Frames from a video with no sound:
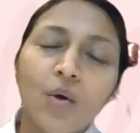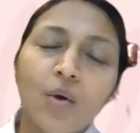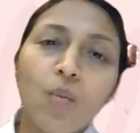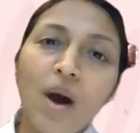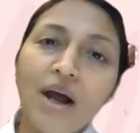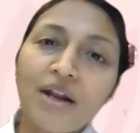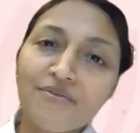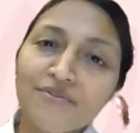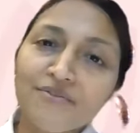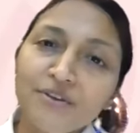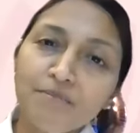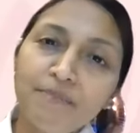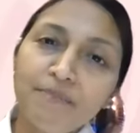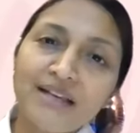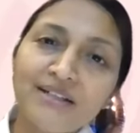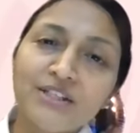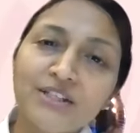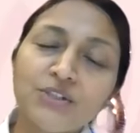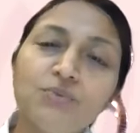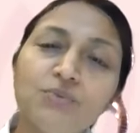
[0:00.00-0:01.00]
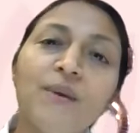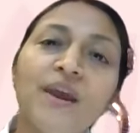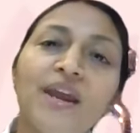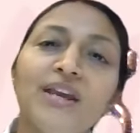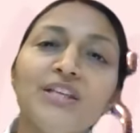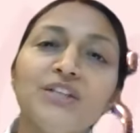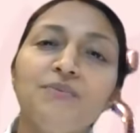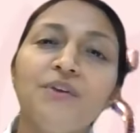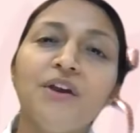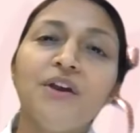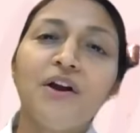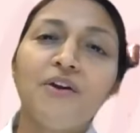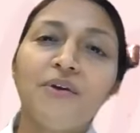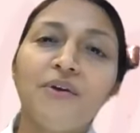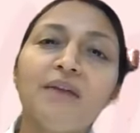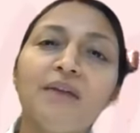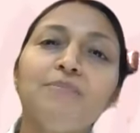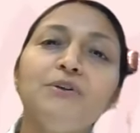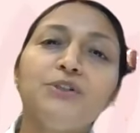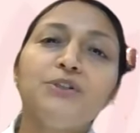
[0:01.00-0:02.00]
one of the best ways we are
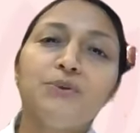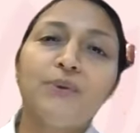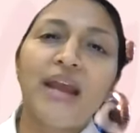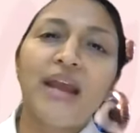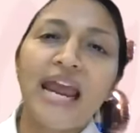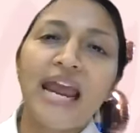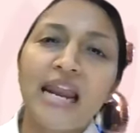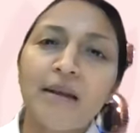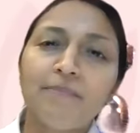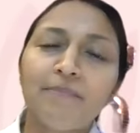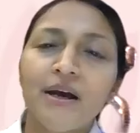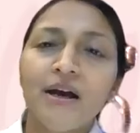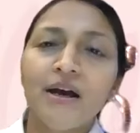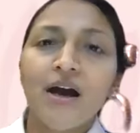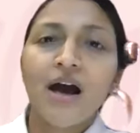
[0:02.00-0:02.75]
able to help